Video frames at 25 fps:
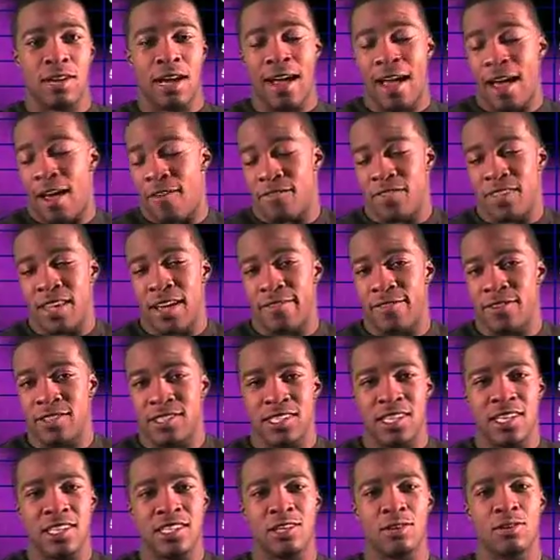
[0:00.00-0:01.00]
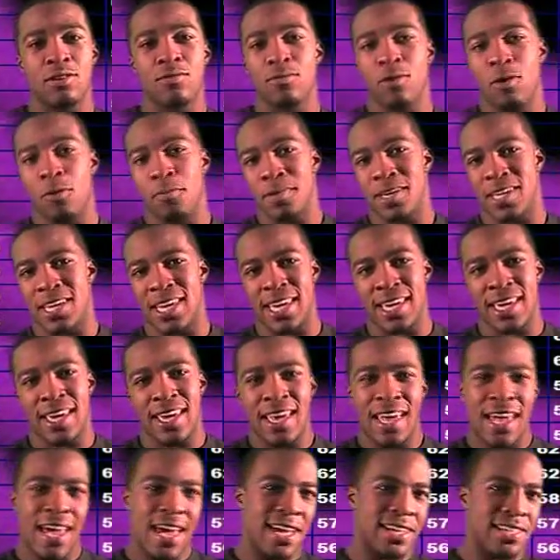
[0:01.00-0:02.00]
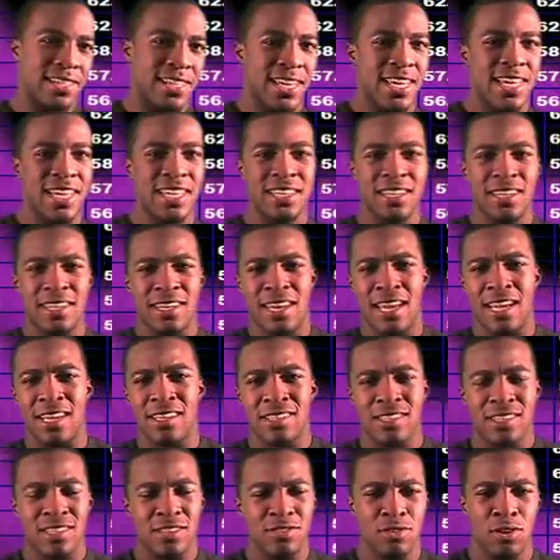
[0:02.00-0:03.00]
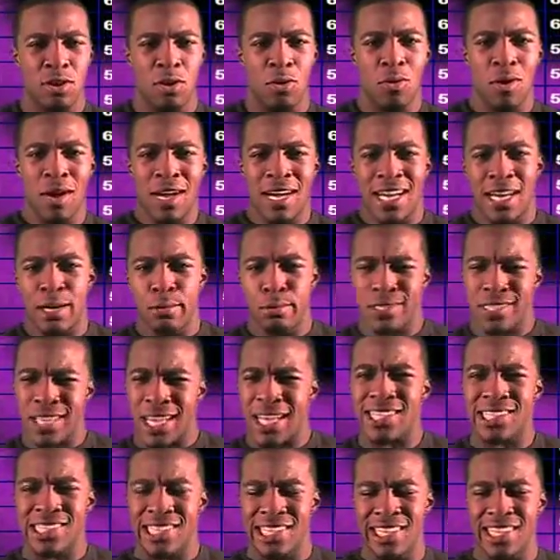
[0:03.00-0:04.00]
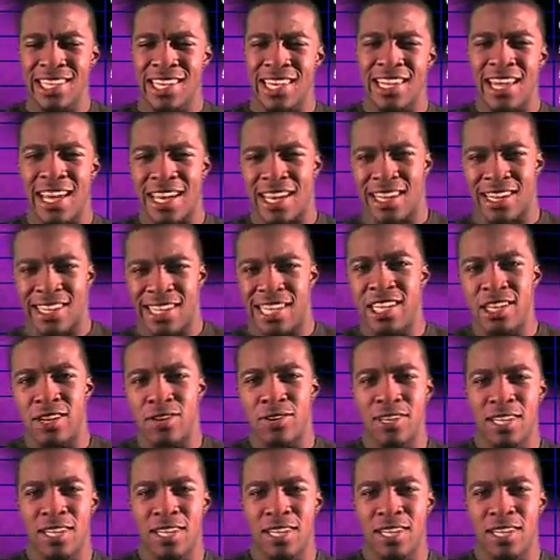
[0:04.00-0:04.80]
I have never seen Tony Romo get as heated and as he was actually looking like a leader,